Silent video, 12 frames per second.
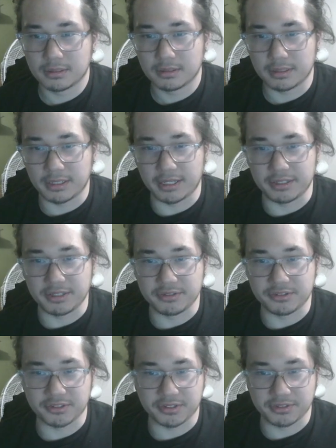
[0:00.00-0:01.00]
And
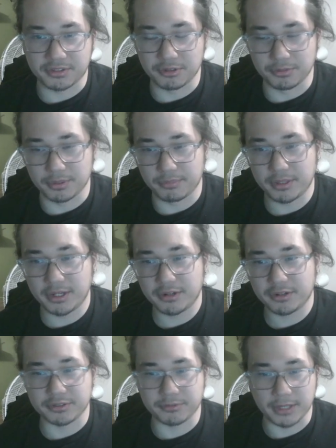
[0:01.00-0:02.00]
he's just going to scoop it up there
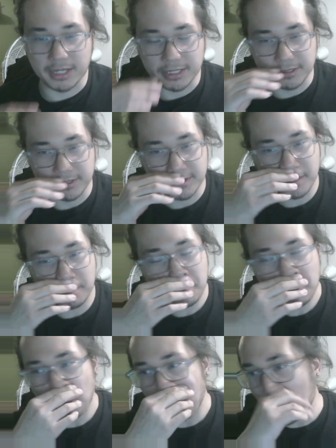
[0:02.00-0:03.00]
because we added this up.
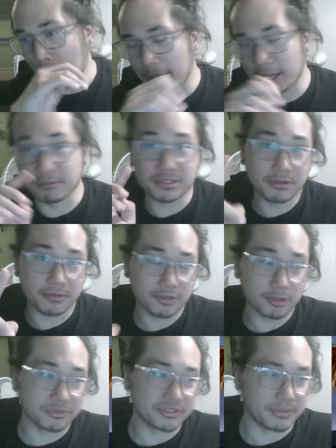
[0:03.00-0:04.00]
And we still have our
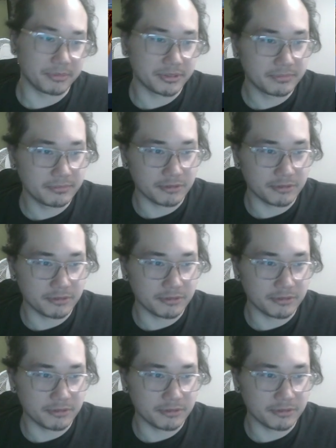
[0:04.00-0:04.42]
normal summon, which